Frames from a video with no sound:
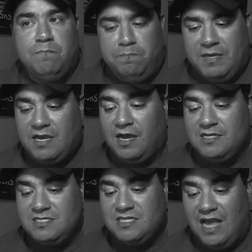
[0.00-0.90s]

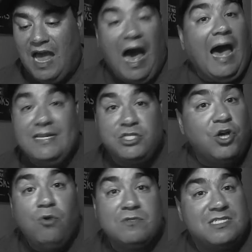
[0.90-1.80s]
Because I
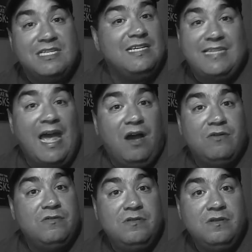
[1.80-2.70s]
don't sit
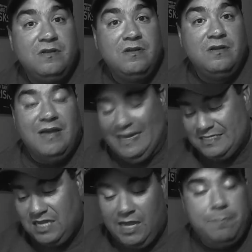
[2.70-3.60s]
down and
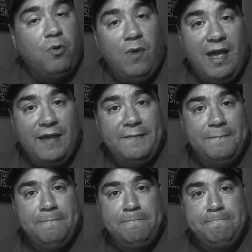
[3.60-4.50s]
type away.
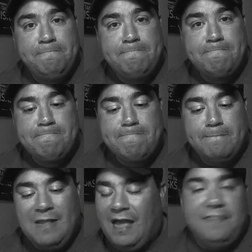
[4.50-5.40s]

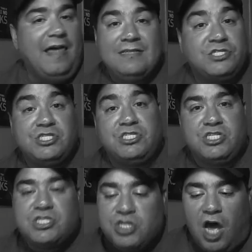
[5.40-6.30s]
That's
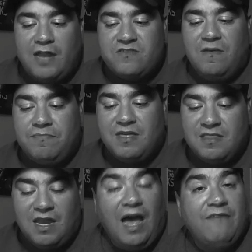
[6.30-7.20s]
just not something
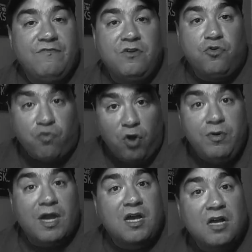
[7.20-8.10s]
that I've grown
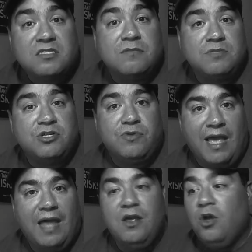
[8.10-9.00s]
accustomed to
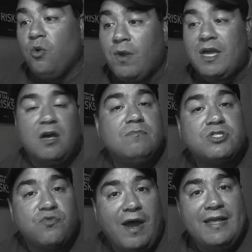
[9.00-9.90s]
yet when it comes
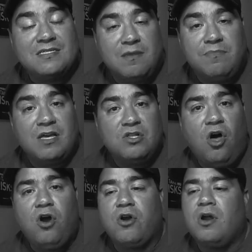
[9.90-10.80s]
to writing something
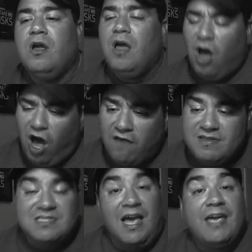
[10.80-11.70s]
longer.
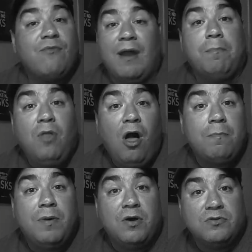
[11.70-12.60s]
Obviously, I can write a
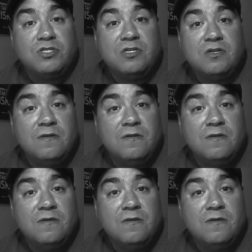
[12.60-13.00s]
blog post.